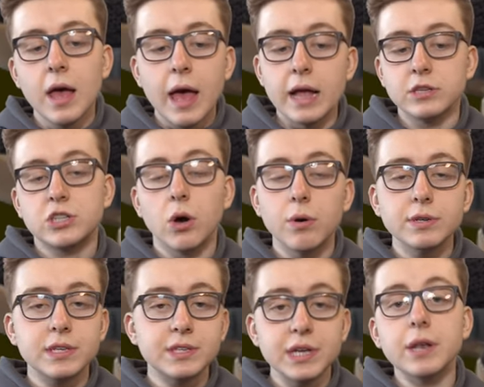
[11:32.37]
And so
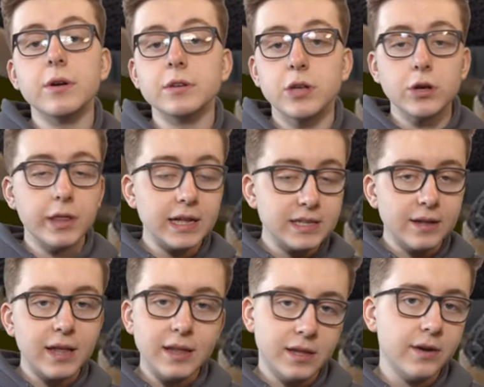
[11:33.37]
is the Cinders. Uh, that's a
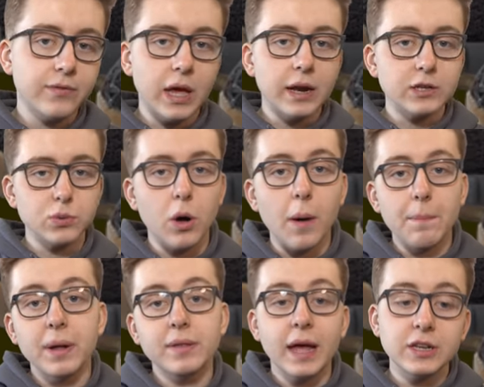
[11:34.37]
tentative date as well, a
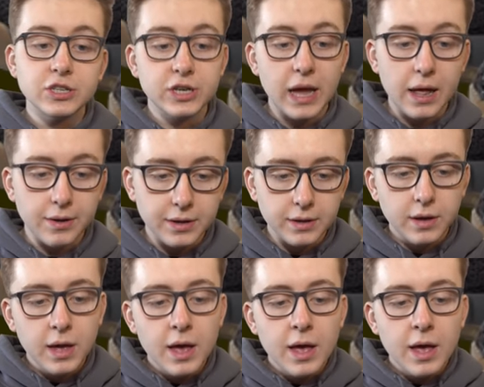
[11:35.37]
potentiality.